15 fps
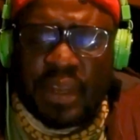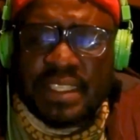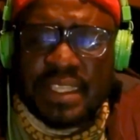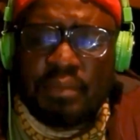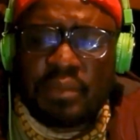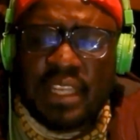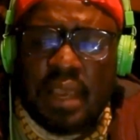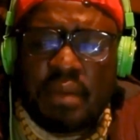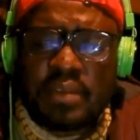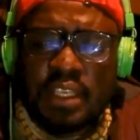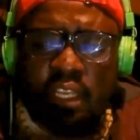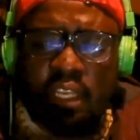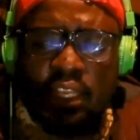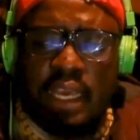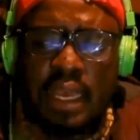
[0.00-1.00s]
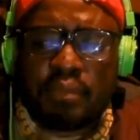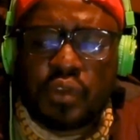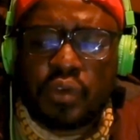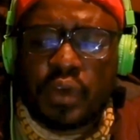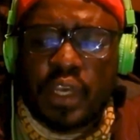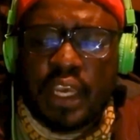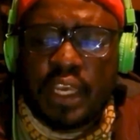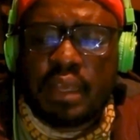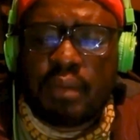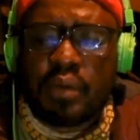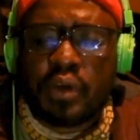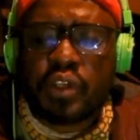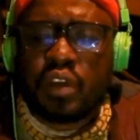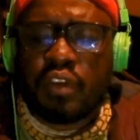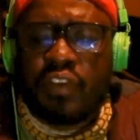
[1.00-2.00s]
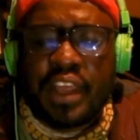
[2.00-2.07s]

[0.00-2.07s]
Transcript: sometimes it comes together, because if I